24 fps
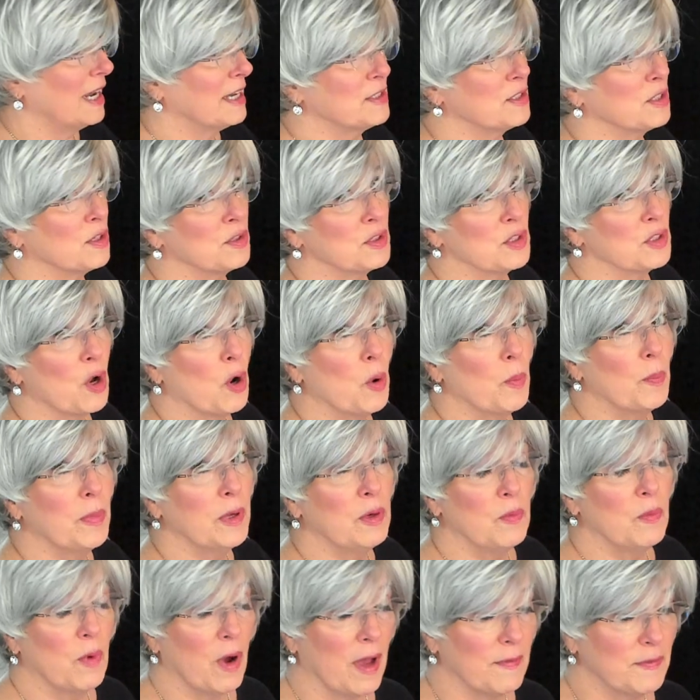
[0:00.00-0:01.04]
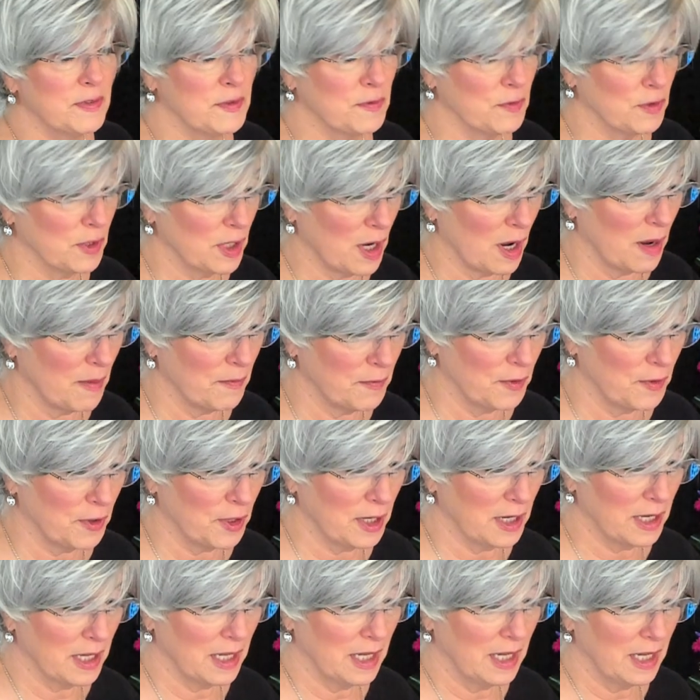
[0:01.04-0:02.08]
it has those open wefts for
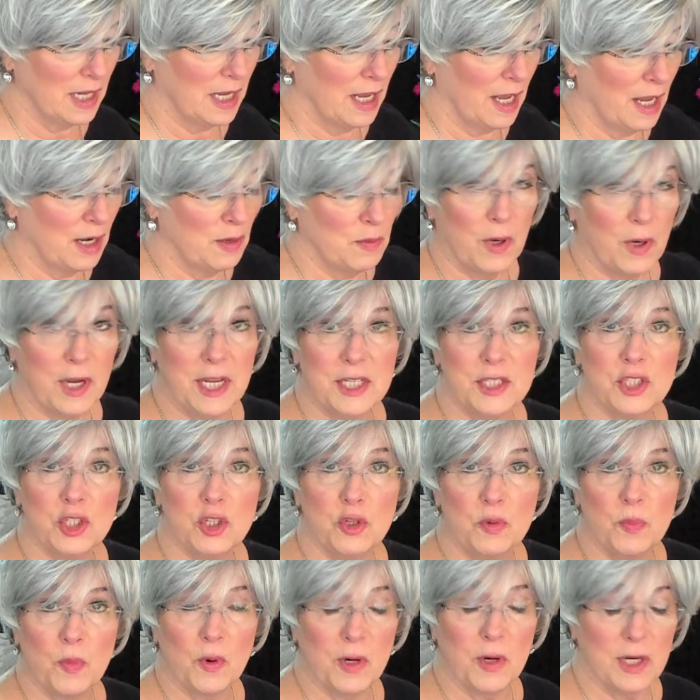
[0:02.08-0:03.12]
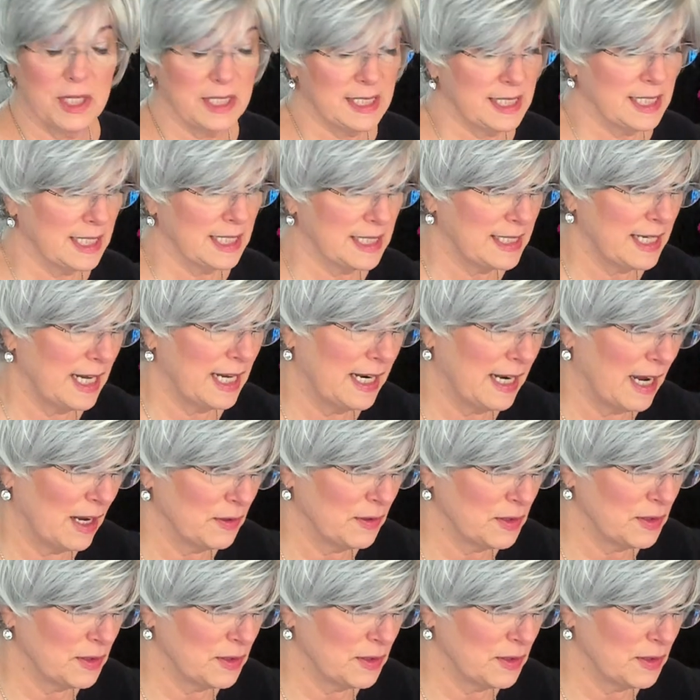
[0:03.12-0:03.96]
comfort and weighs 2.68